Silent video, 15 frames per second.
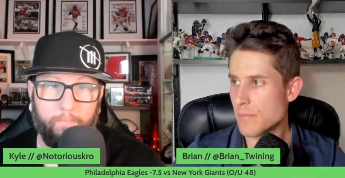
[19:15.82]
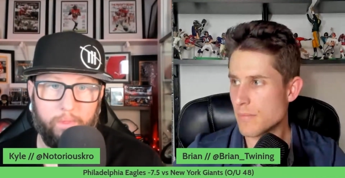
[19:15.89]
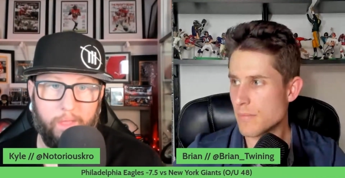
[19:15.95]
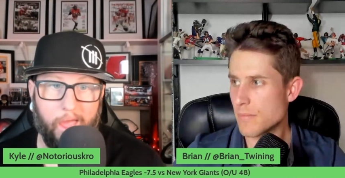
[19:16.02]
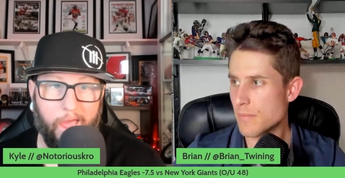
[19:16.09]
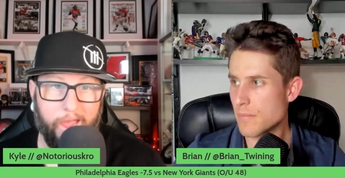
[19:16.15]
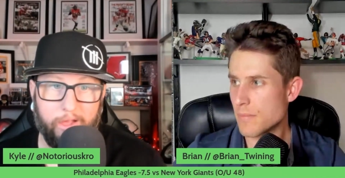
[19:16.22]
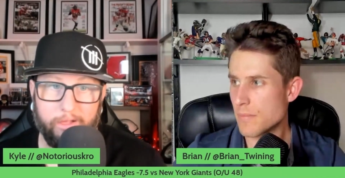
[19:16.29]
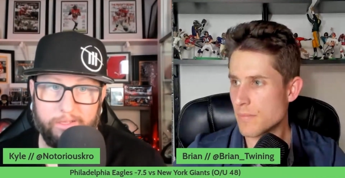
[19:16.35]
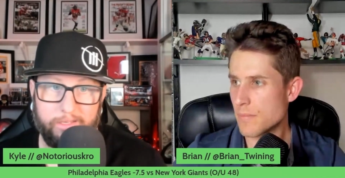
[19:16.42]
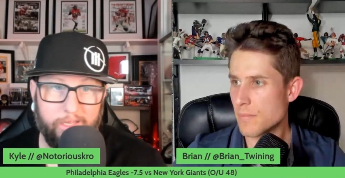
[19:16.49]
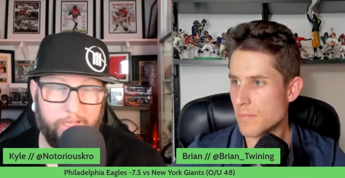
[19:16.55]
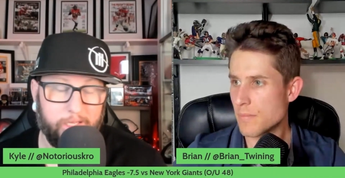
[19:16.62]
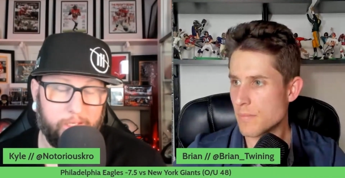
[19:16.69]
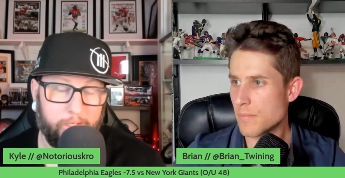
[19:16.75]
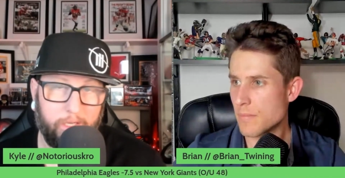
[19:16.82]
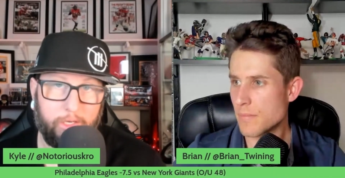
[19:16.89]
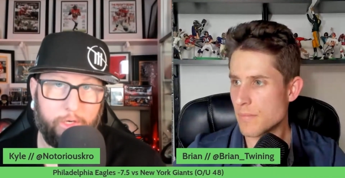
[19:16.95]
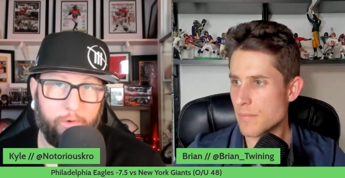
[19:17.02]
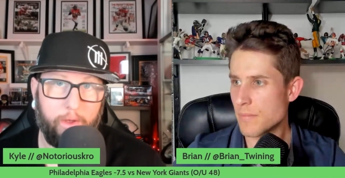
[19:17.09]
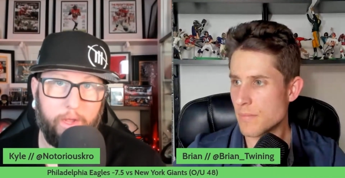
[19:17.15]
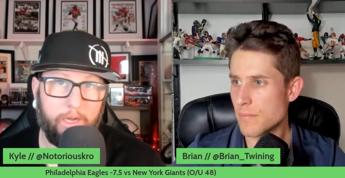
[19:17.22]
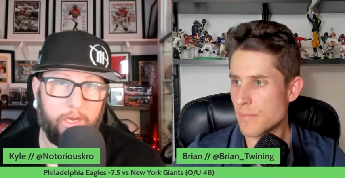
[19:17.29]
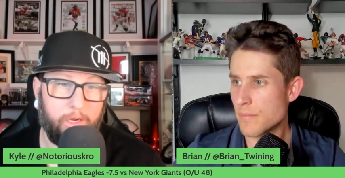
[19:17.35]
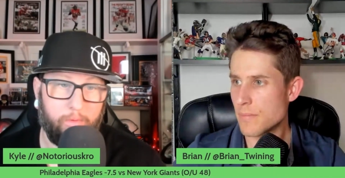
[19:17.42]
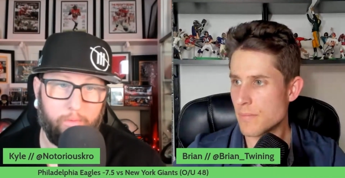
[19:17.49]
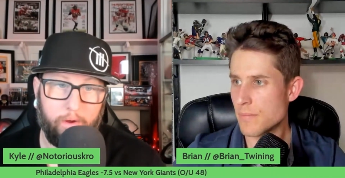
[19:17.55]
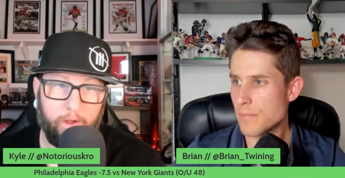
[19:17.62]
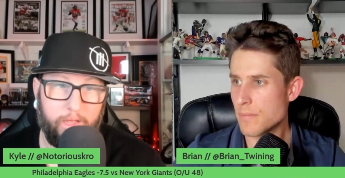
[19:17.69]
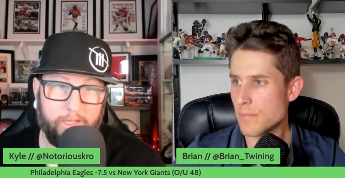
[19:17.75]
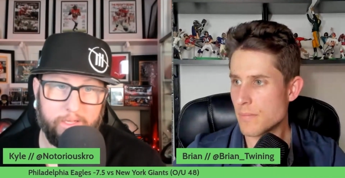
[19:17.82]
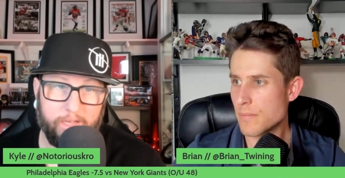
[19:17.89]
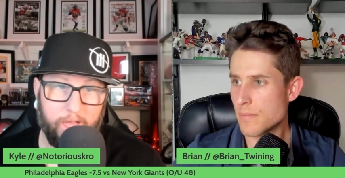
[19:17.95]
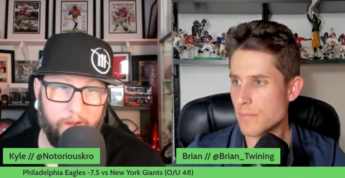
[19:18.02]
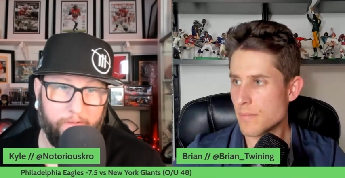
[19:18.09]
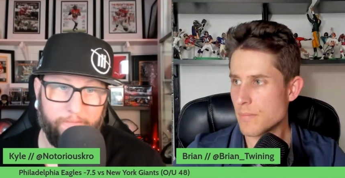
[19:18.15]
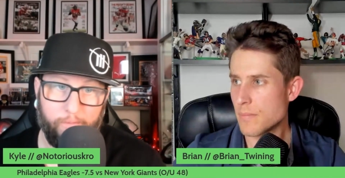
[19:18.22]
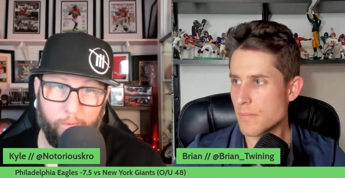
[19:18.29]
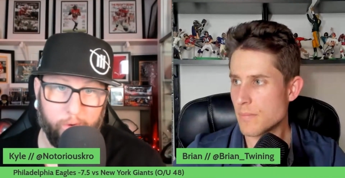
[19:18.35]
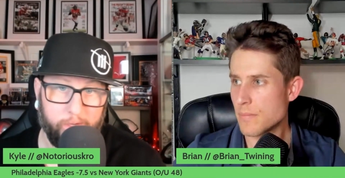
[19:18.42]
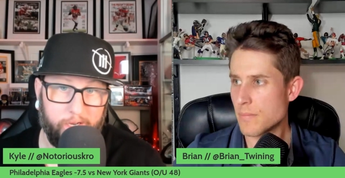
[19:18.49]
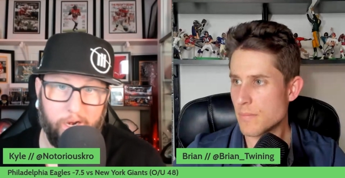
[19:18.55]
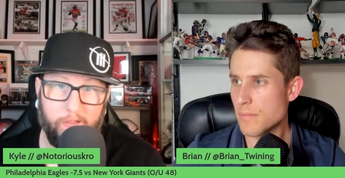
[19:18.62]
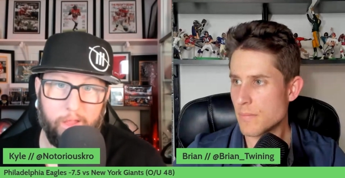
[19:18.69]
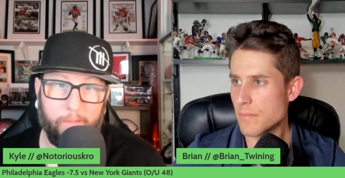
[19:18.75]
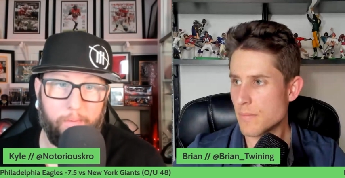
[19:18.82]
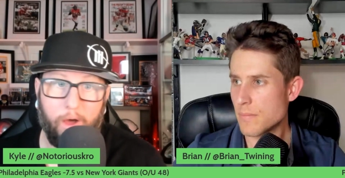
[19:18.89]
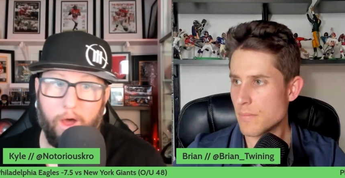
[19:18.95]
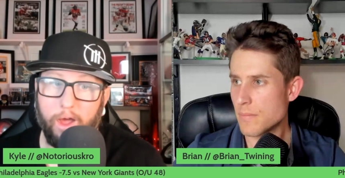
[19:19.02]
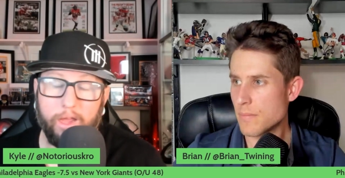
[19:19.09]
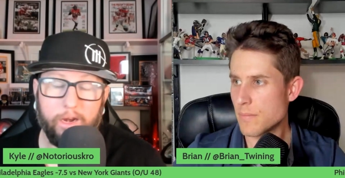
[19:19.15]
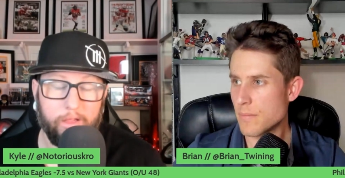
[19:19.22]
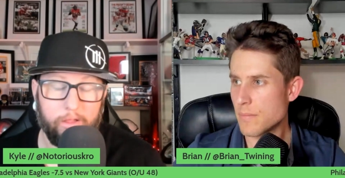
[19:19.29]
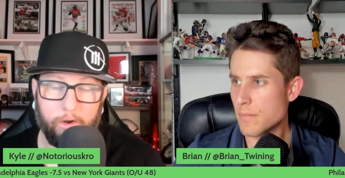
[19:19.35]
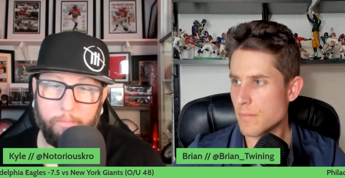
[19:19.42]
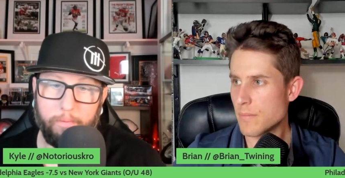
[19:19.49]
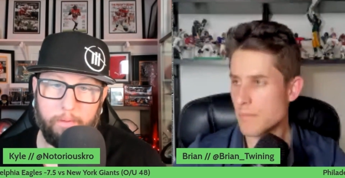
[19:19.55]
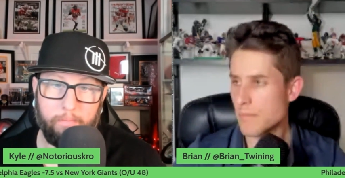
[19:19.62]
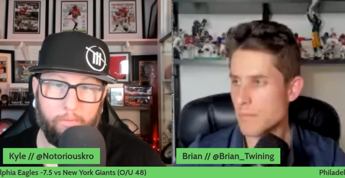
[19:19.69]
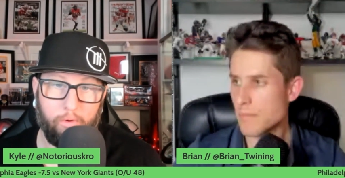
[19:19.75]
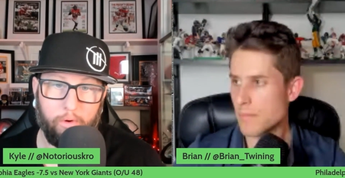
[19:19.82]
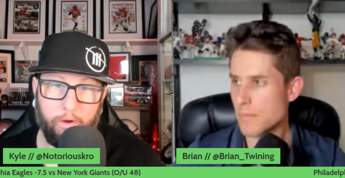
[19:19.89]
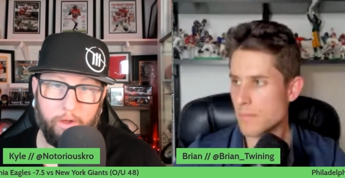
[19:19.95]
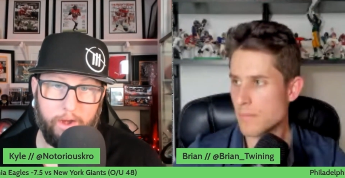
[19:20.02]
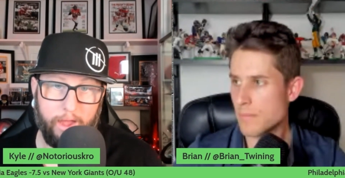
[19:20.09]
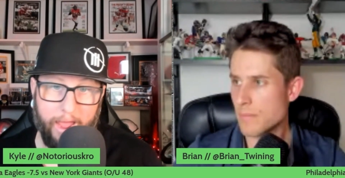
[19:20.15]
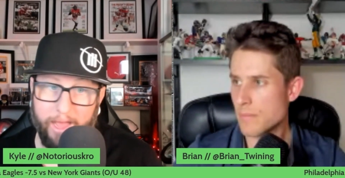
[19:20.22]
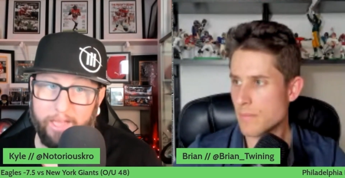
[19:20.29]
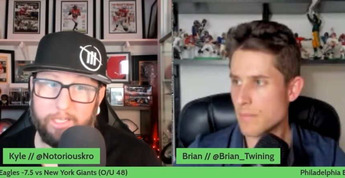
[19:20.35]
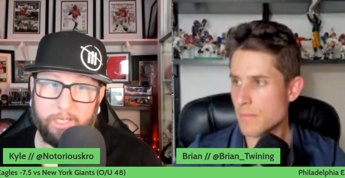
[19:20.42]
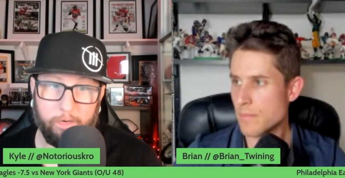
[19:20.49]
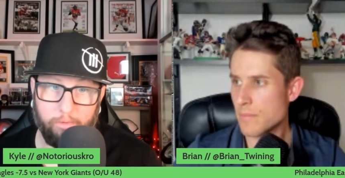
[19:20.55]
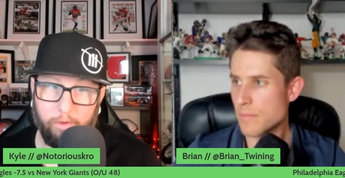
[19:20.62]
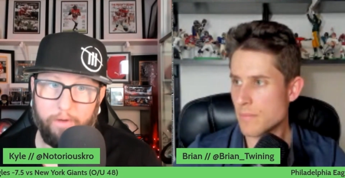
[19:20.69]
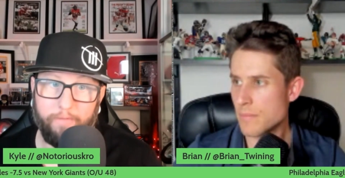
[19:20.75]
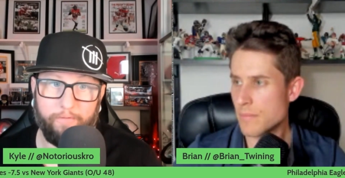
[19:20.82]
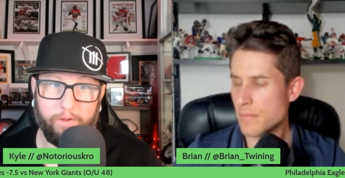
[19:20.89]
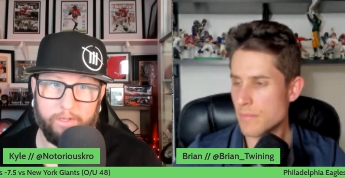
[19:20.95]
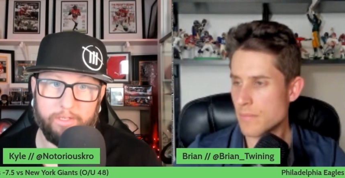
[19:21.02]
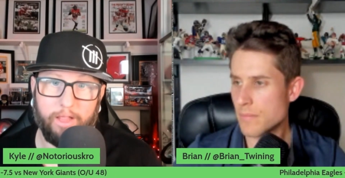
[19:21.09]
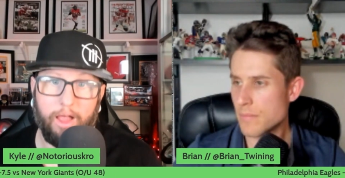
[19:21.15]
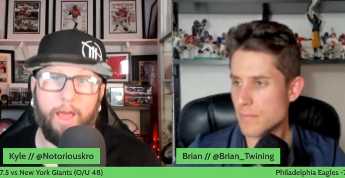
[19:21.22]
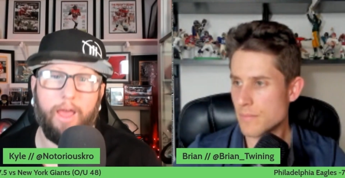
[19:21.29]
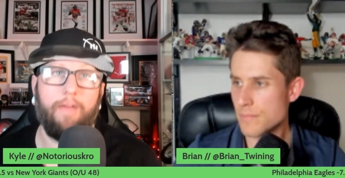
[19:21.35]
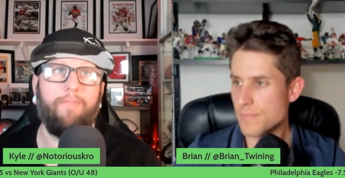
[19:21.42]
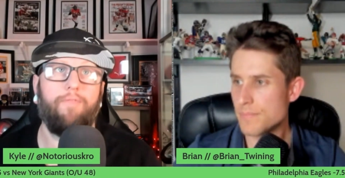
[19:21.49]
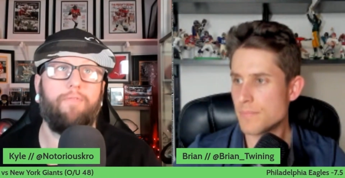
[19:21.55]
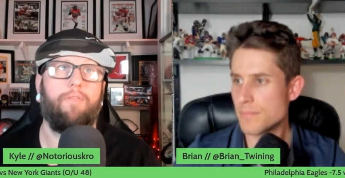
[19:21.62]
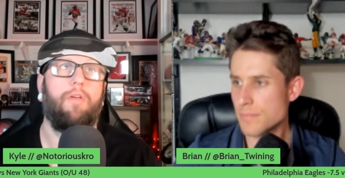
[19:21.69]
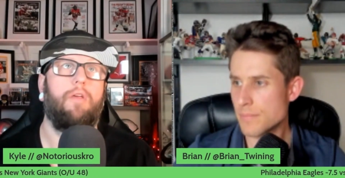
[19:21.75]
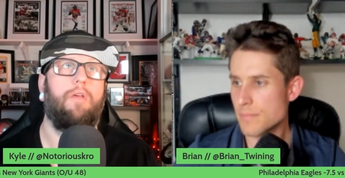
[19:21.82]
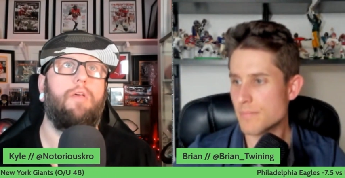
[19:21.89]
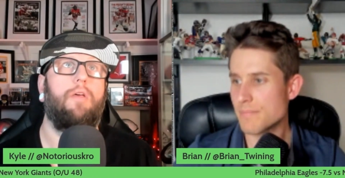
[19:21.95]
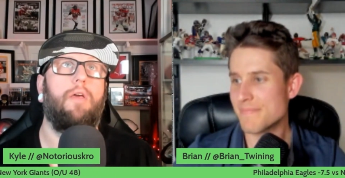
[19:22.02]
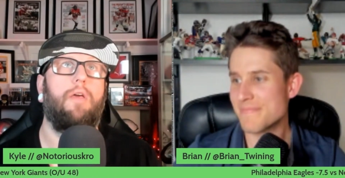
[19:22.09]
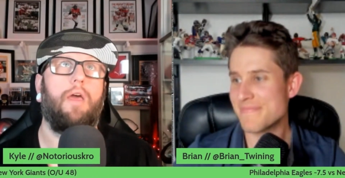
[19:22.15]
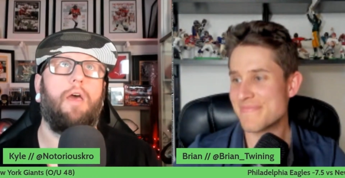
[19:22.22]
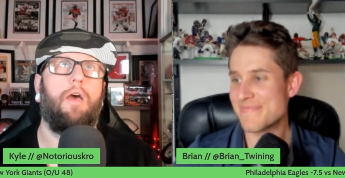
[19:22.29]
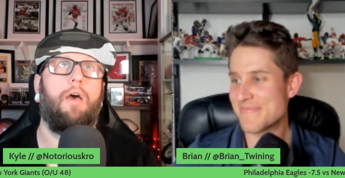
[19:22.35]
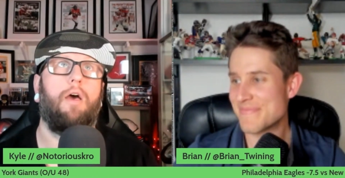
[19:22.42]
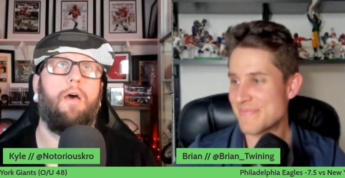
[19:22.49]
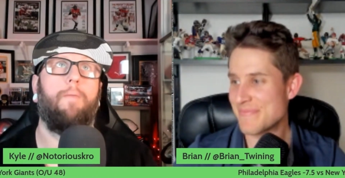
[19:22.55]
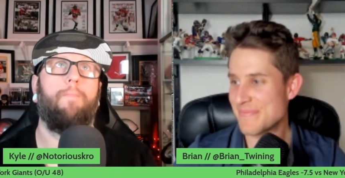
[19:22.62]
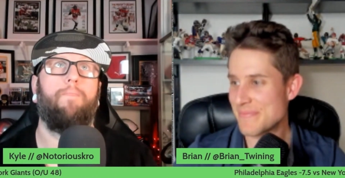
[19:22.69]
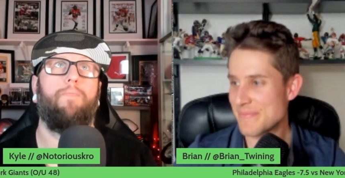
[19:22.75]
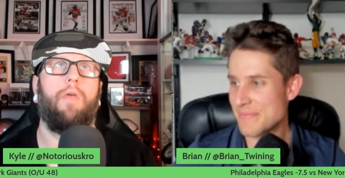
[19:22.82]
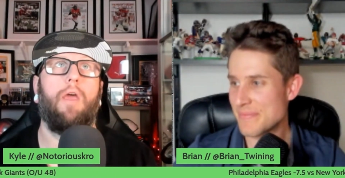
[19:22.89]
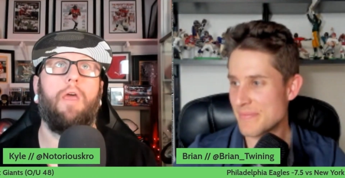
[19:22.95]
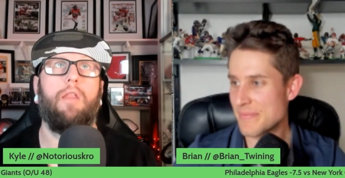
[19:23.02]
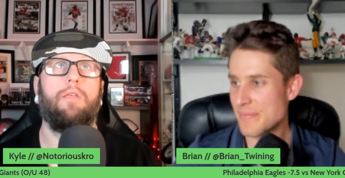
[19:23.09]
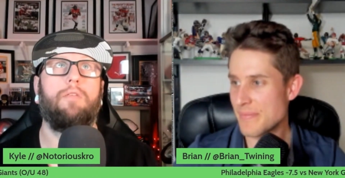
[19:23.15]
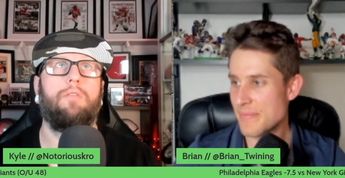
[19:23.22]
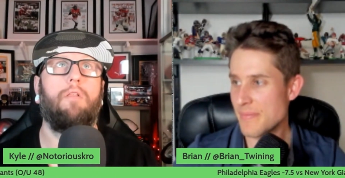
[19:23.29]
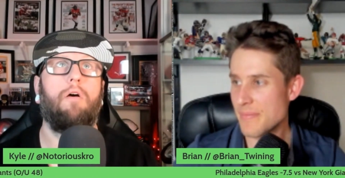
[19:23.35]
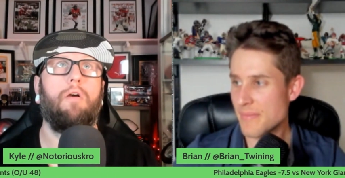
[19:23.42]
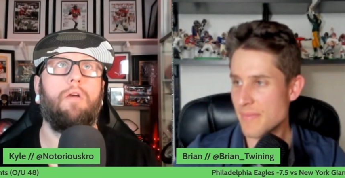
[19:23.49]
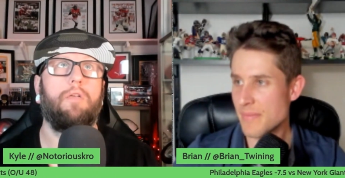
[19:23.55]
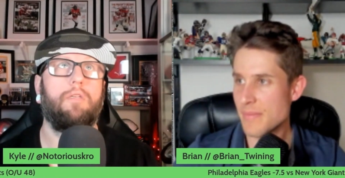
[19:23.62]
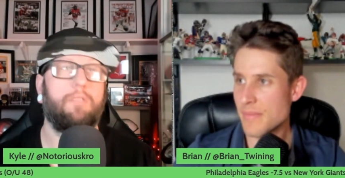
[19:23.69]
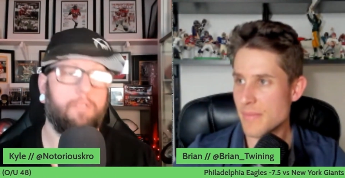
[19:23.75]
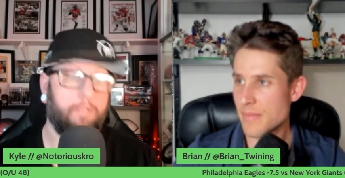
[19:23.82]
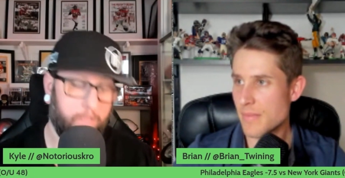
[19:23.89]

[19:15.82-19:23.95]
Speaker 1: I could see a situation where he's kind of forced out of the pocket a little bit more and has to run for his life. Um, and as long as